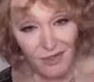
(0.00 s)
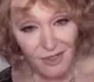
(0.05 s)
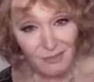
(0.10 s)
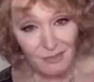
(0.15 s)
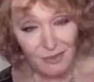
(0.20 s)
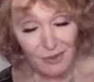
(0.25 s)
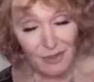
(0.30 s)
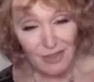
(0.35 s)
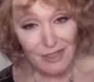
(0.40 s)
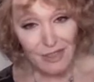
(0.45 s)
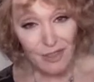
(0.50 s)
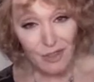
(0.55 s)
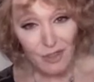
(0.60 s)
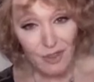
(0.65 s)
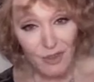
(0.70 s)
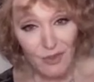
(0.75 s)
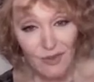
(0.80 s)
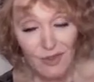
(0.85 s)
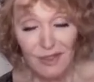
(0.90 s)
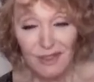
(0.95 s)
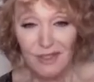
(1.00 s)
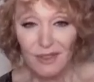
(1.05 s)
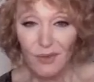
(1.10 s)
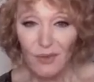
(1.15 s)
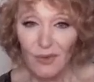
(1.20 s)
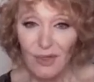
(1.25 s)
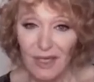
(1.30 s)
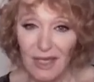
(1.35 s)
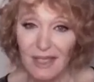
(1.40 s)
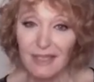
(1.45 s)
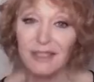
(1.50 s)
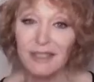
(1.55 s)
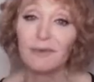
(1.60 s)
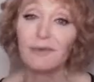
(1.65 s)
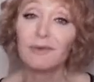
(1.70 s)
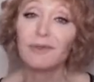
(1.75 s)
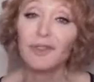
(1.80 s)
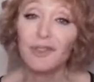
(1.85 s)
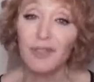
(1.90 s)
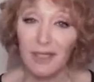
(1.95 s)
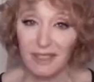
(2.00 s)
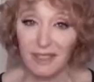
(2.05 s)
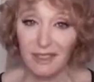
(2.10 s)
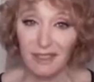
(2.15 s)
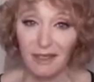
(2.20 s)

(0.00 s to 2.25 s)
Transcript: cosmetology students or kids who are just